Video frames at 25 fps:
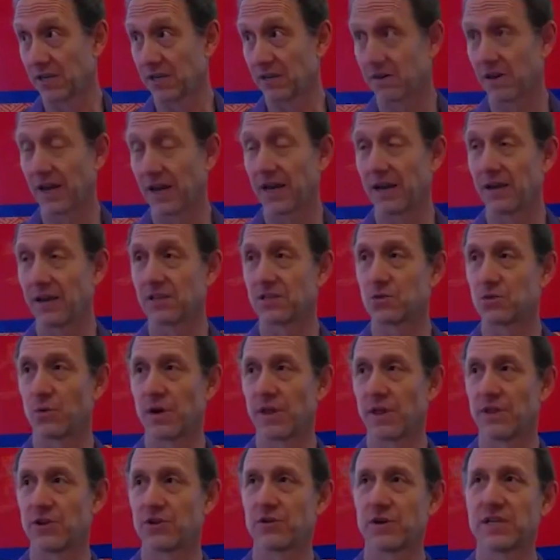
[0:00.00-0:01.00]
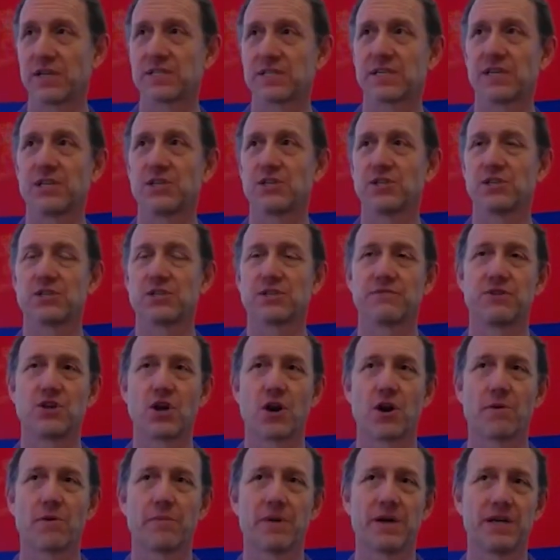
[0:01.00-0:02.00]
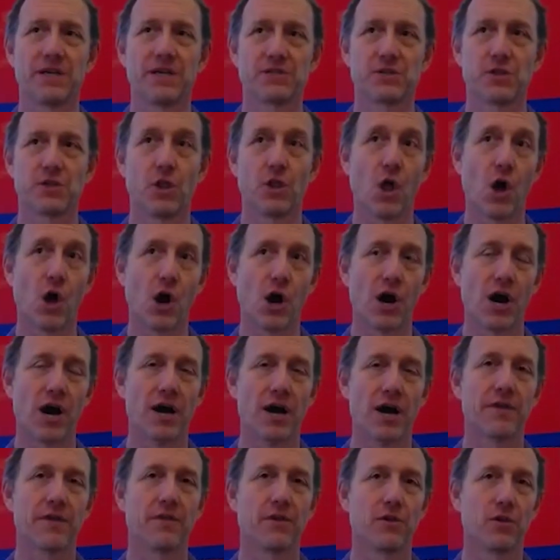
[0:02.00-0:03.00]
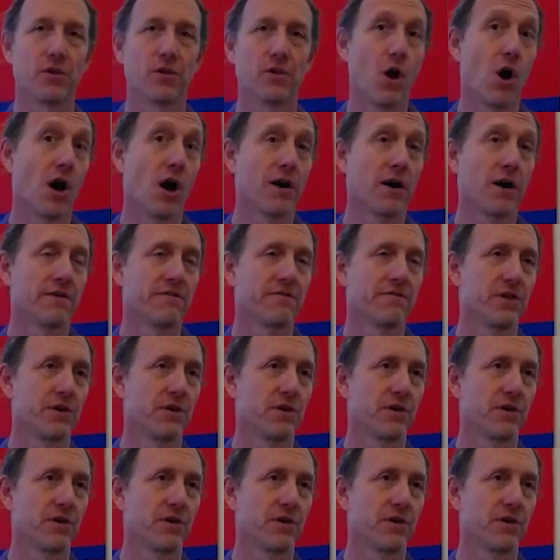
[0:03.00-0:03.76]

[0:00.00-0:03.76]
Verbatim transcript: right it's one of the translations of dharma is law the law of